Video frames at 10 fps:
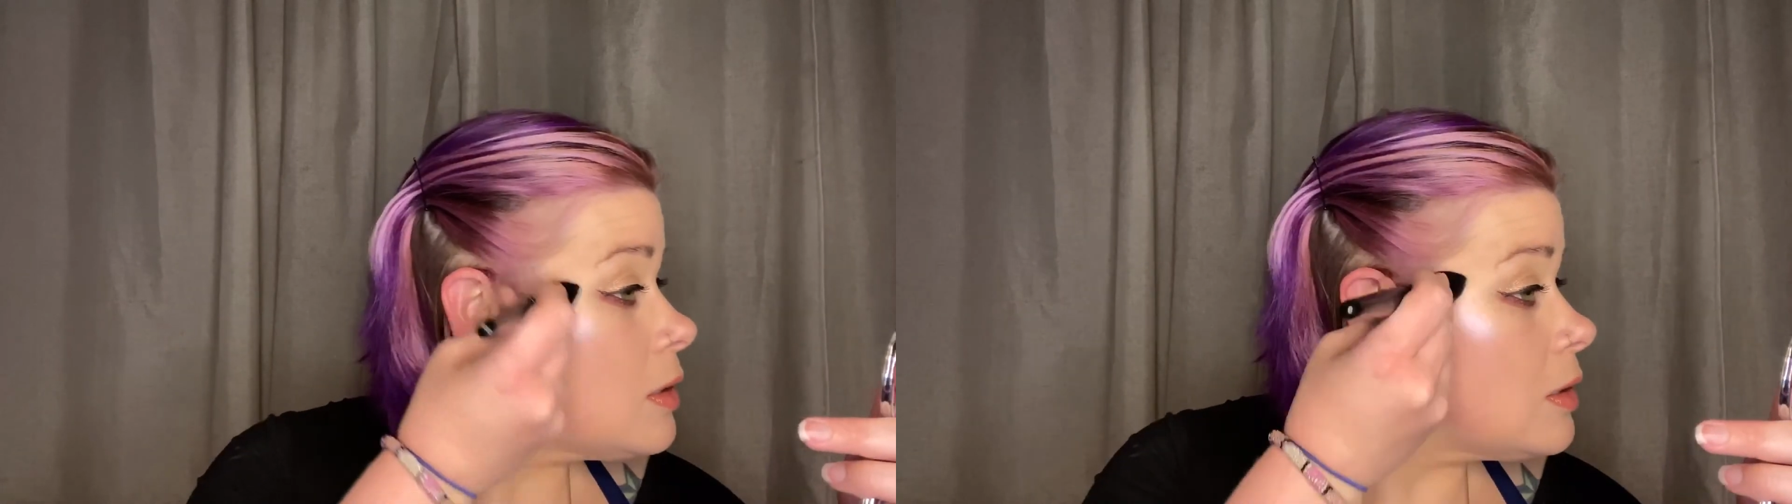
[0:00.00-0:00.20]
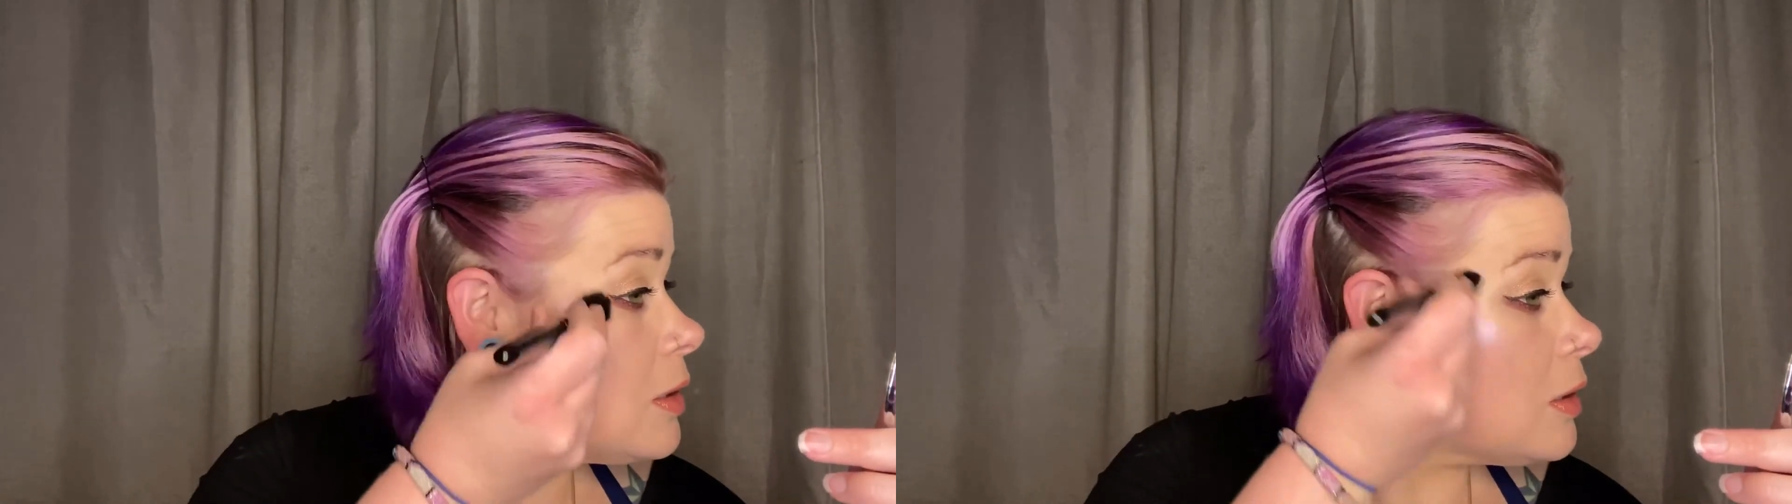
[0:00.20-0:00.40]

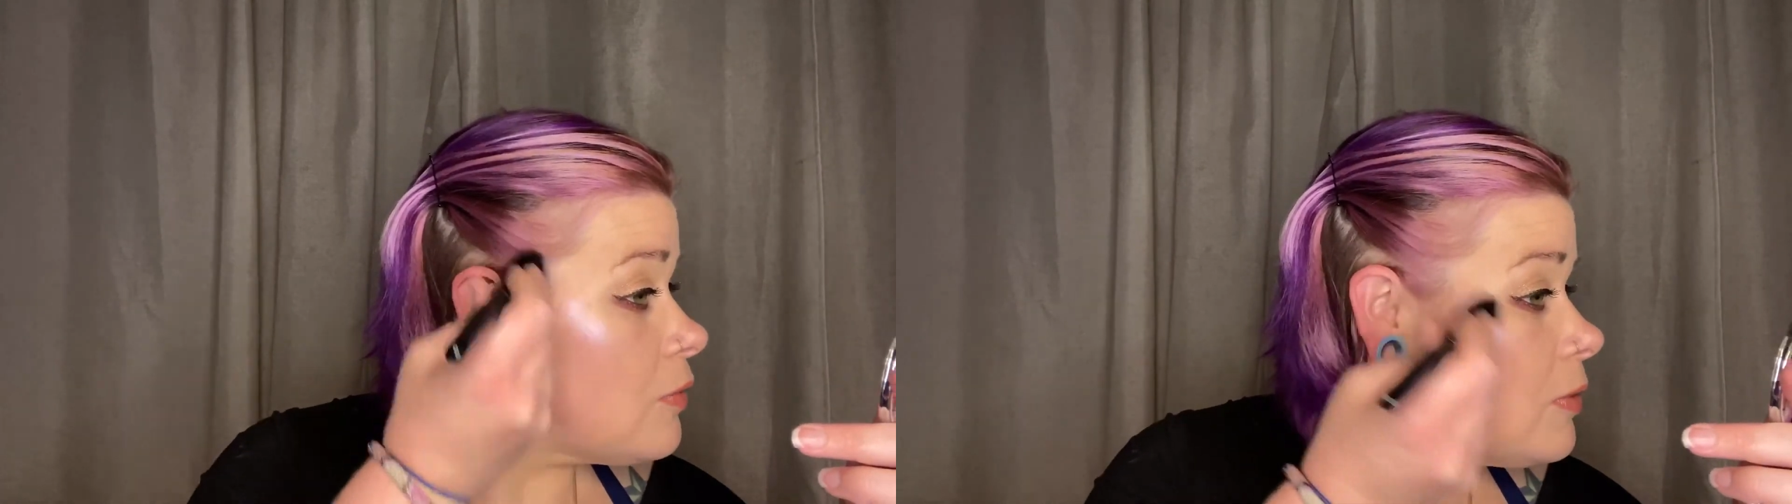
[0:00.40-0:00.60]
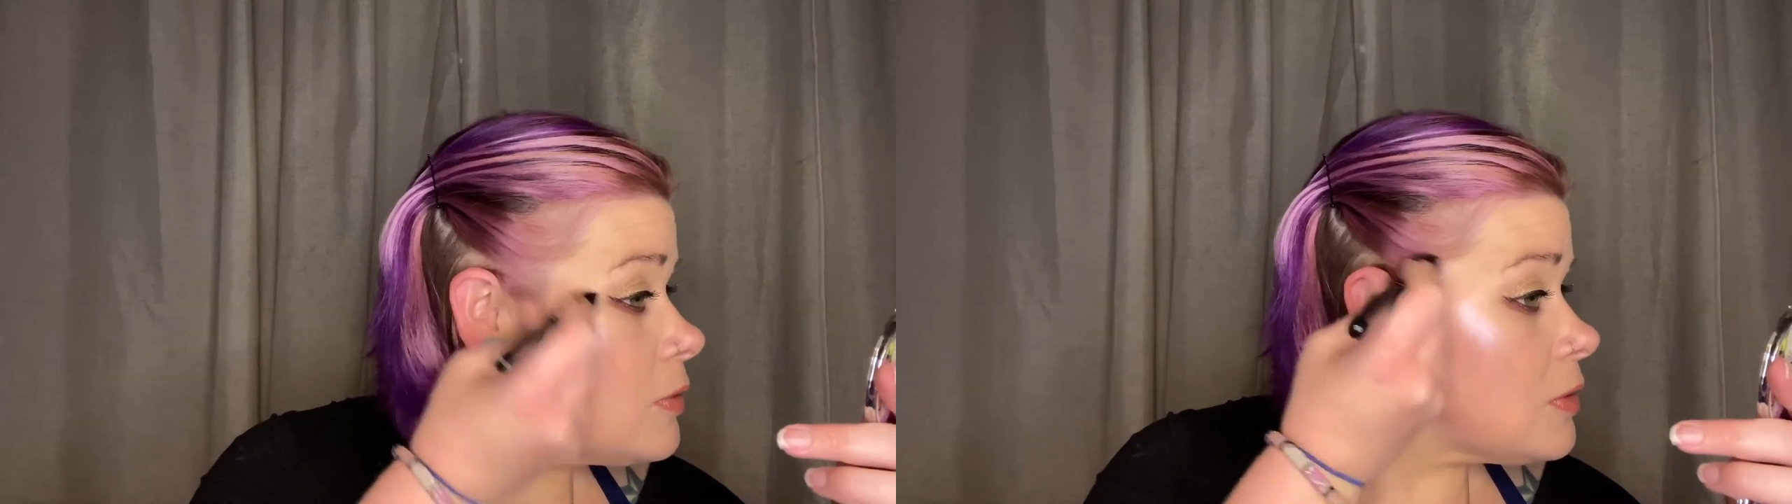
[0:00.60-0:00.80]
and it
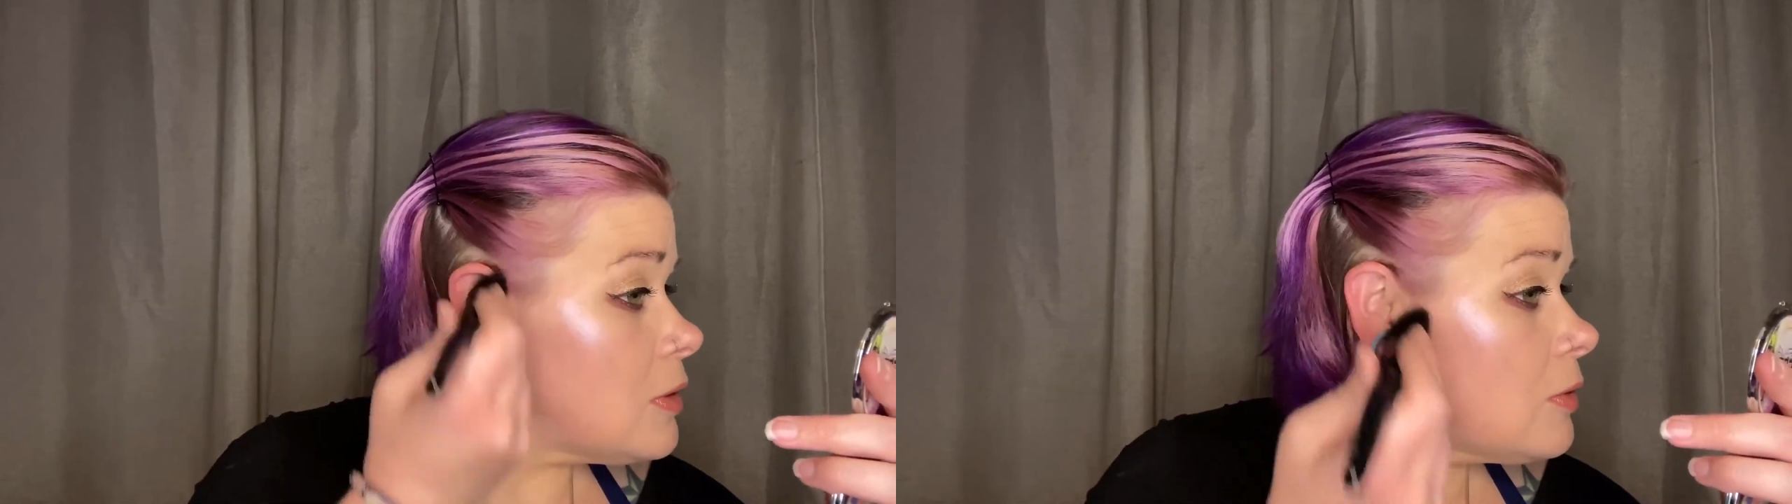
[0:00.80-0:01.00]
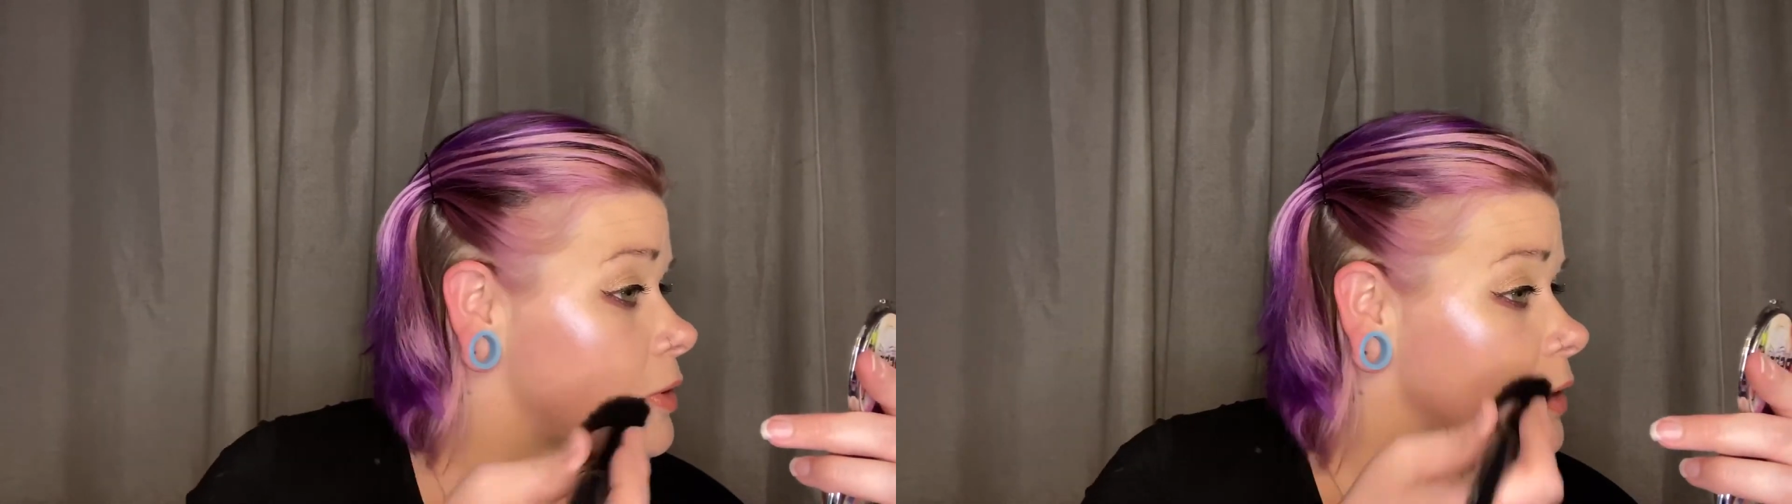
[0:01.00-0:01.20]
feels a
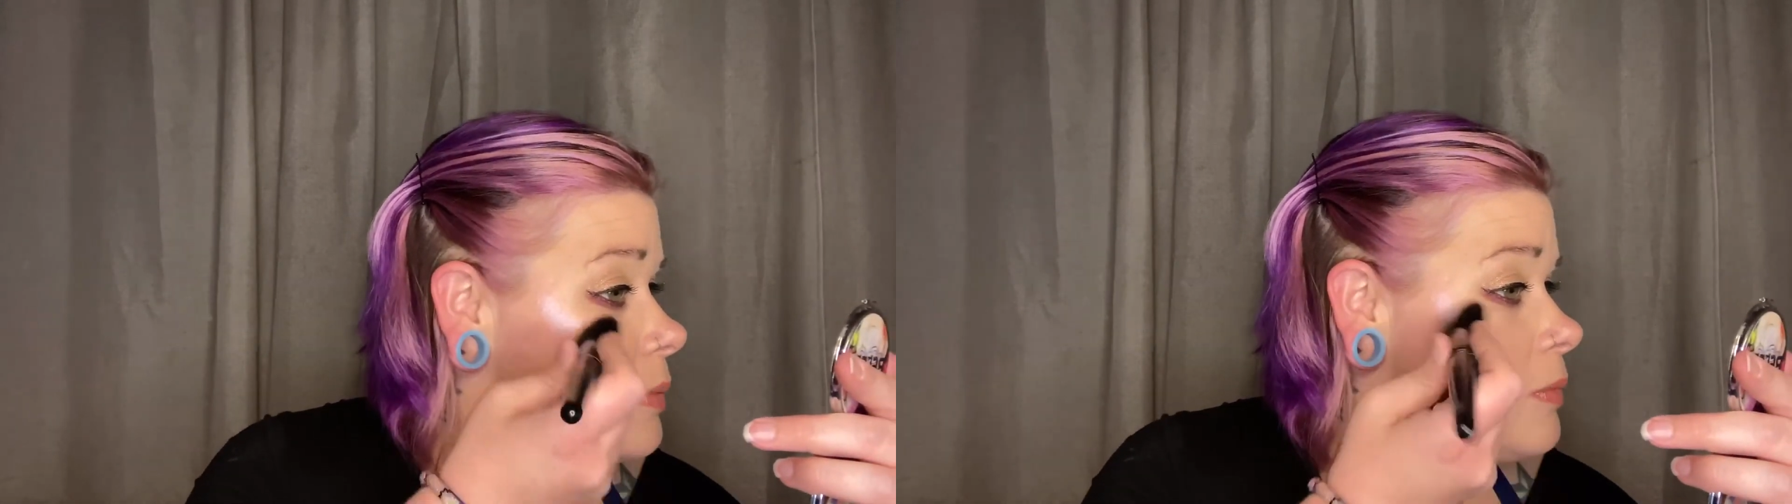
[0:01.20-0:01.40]
little damp